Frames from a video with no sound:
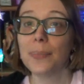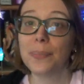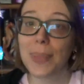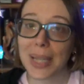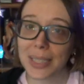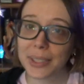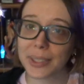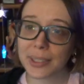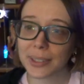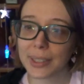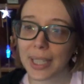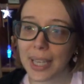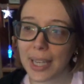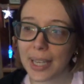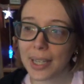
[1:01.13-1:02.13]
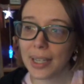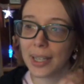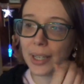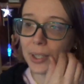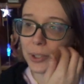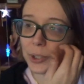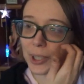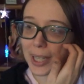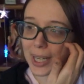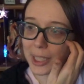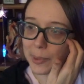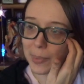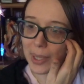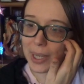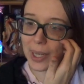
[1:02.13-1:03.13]
Basically, she
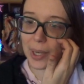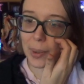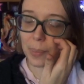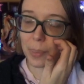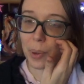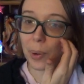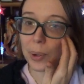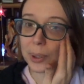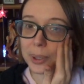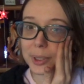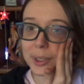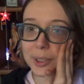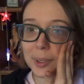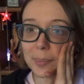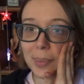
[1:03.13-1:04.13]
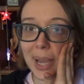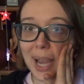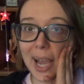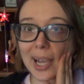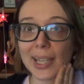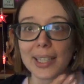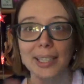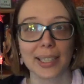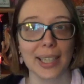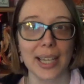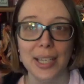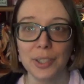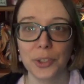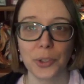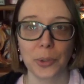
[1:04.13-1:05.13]
has been pulled back
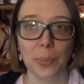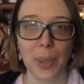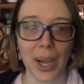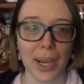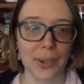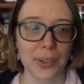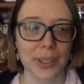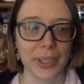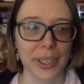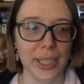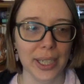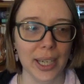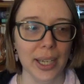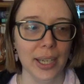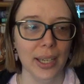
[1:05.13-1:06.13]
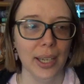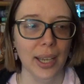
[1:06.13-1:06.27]
into piracy